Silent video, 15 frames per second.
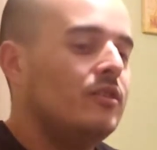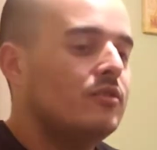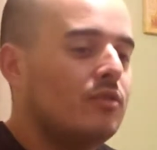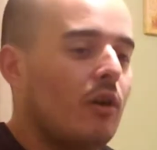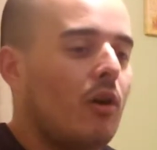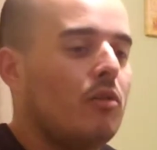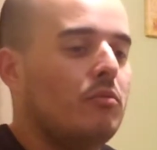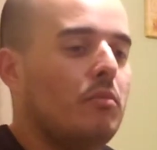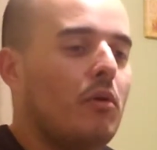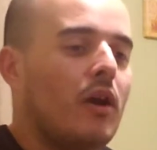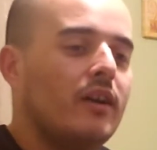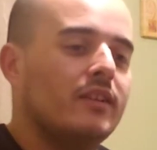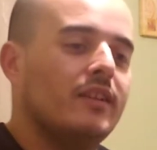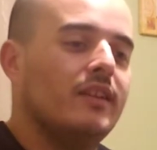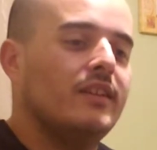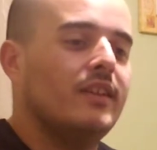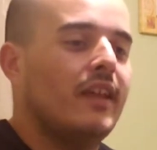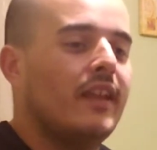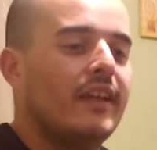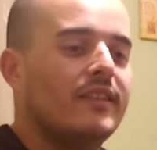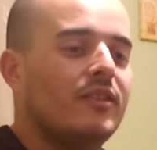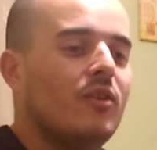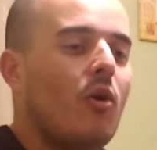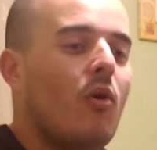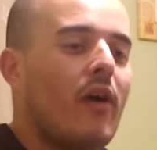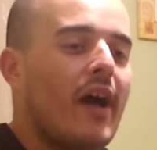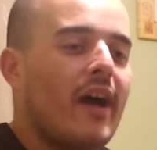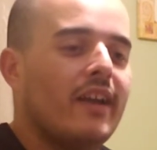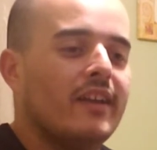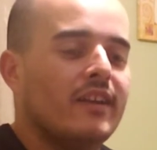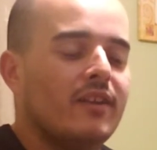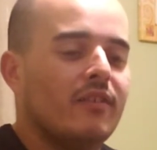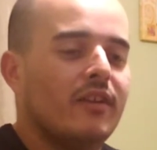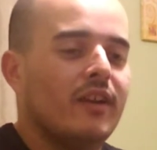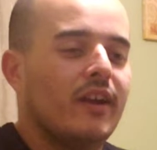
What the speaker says: Charles Barkley, they like to go at it here